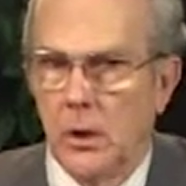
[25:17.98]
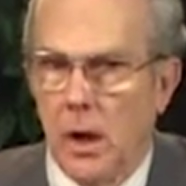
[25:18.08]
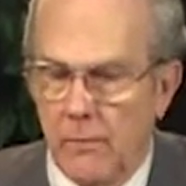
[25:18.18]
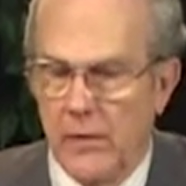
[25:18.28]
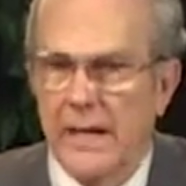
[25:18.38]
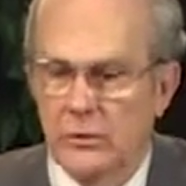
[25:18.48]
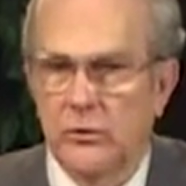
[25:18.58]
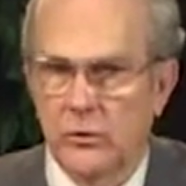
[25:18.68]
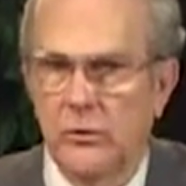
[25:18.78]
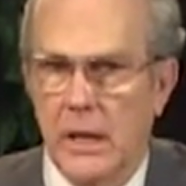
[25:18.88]
of that
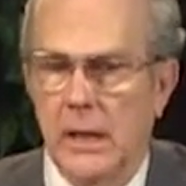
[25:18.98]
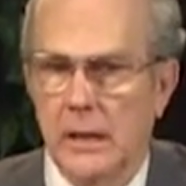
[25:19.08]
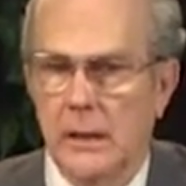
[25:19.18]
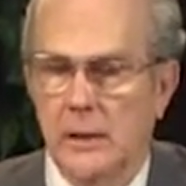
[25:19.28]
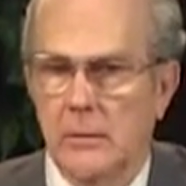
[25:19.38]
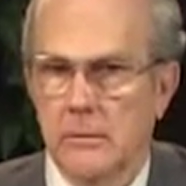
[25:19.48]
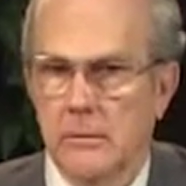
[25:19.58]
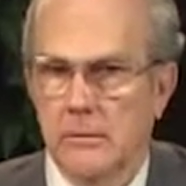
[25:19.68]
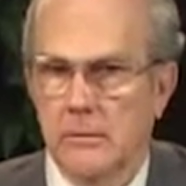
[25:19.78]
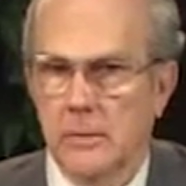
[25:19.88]
society,
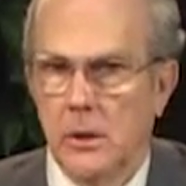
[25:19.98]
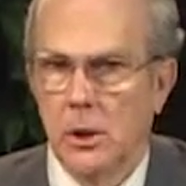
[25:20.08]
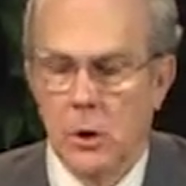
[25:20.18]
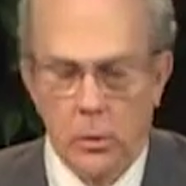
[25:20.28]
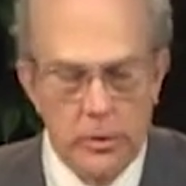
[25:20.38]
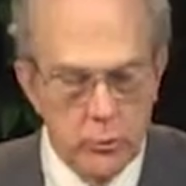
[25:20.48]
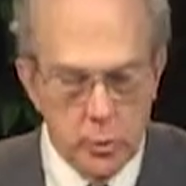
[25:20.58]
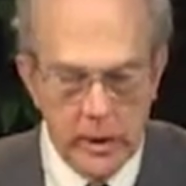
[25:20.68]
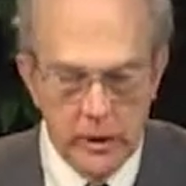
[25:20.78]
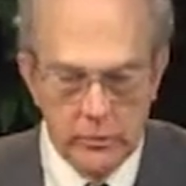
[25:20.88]
which
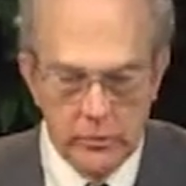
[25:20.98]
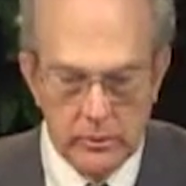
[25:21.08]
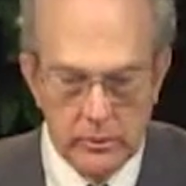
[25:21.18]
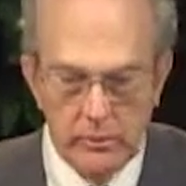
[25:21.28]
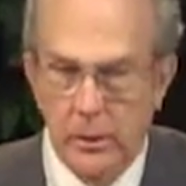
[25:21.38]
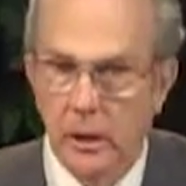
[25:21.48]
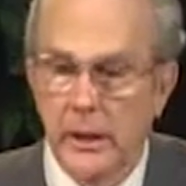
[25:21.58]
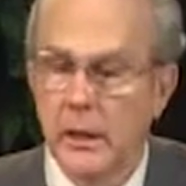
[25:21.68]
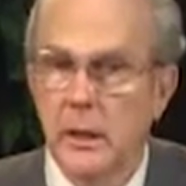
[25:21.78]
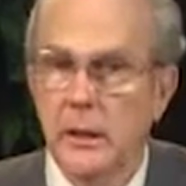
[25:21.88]
was
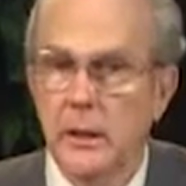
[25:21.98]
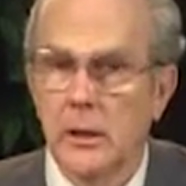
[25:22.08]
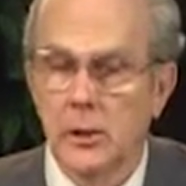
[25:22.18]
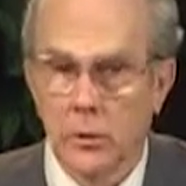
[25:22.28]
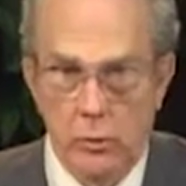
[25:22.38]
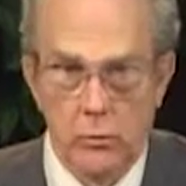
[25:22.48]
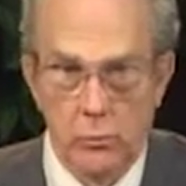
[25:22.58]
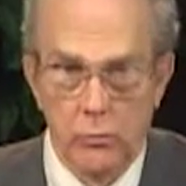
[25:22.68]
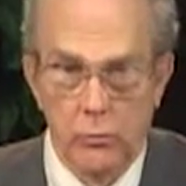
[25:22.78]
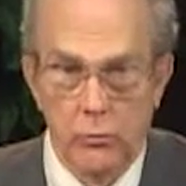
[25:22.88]
politically
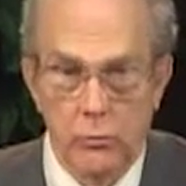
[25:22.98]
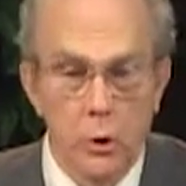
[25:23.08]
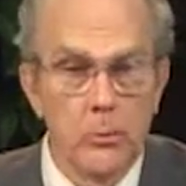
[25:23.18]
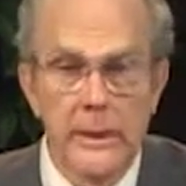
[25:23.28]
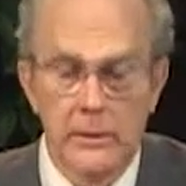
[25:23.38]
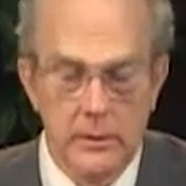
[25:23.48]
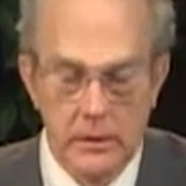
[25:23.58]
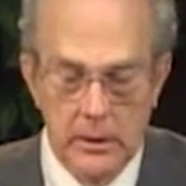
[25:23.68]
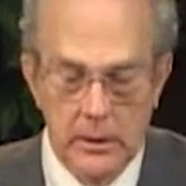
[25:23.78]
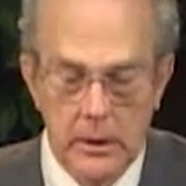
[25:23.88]
Roman
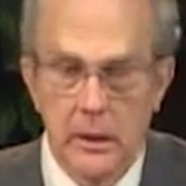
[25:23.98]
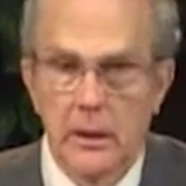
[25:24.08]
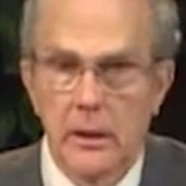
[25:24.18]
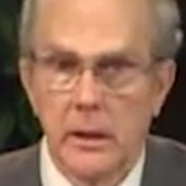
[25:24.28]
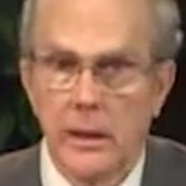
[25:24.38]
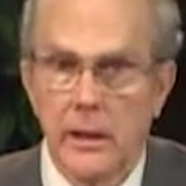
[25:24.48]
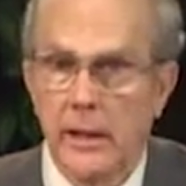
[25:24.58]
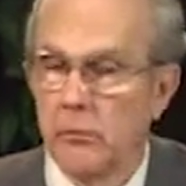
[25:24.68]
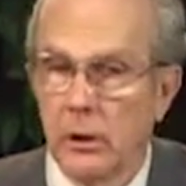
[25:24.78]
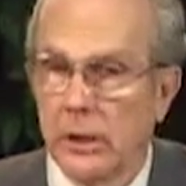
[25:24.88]

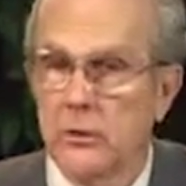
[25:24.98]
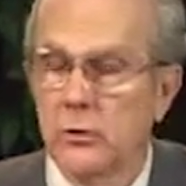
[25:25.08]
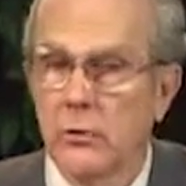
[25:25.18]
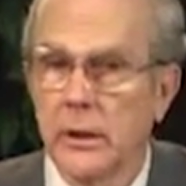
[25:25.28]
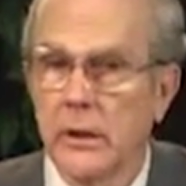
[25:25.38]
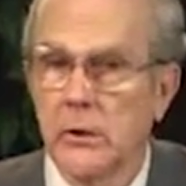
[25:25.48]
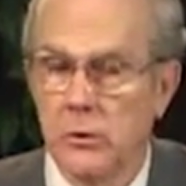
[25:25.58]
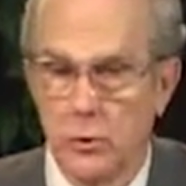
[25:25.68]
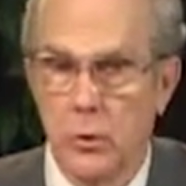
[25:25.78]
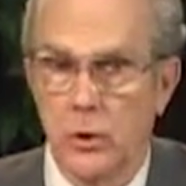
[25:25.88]
and religiously
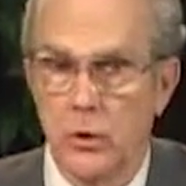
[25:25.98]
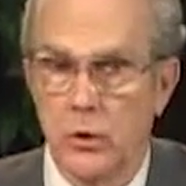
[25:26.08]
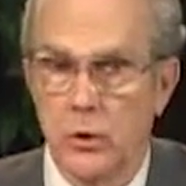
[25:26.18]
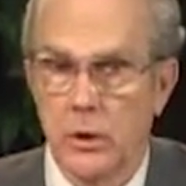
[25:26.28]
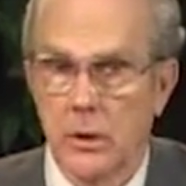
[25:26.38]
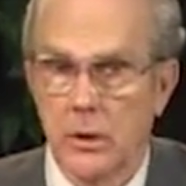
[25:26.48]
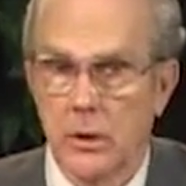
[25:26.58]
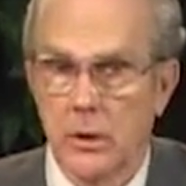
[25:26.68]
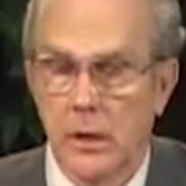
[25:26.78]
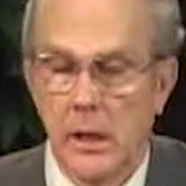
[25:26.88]
Jewish,
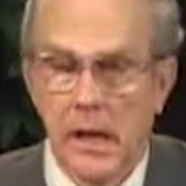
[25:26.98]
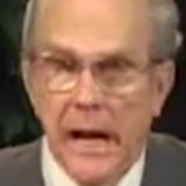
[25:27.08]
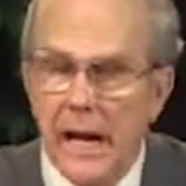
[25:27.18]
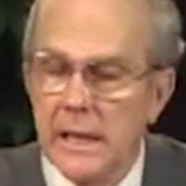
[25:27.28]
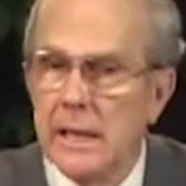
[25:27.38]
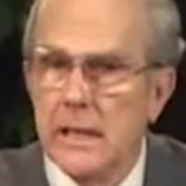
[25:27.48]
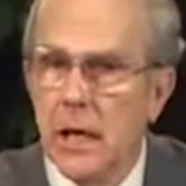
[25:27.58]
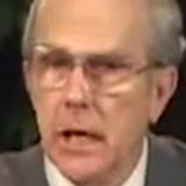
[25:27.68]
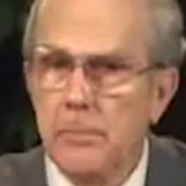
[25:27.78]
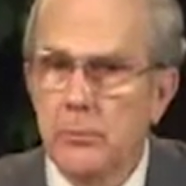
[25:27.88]
and he
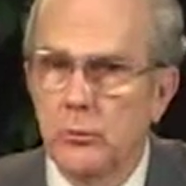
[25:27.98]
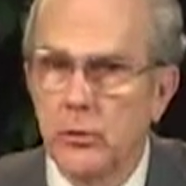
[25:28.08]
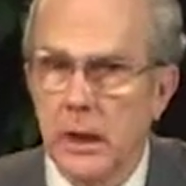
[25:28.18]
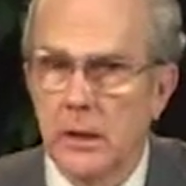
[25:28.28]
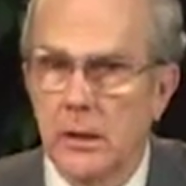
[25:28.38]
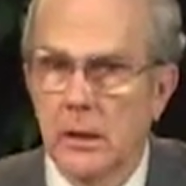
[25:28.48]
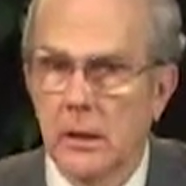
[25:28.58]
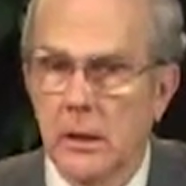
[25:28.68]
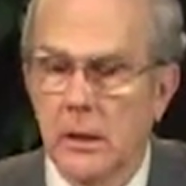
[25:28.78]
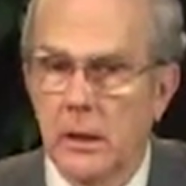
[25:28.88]
upset
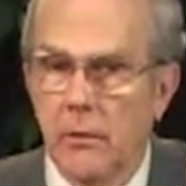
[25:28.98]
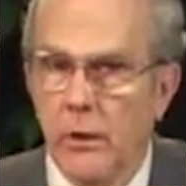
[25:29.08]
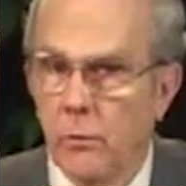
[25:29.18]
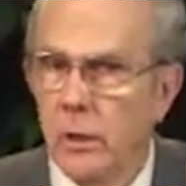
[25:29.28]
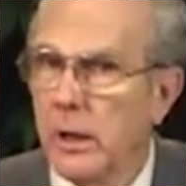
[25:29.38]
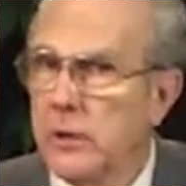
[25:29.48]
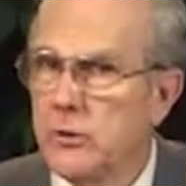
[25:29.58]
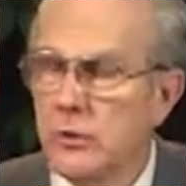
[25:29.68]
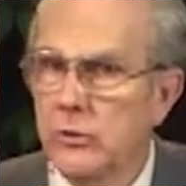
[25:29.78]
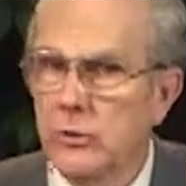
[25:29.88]
the
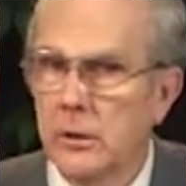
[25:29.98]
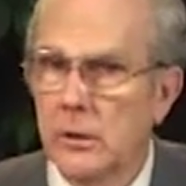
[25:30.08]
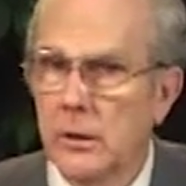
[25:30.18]
religious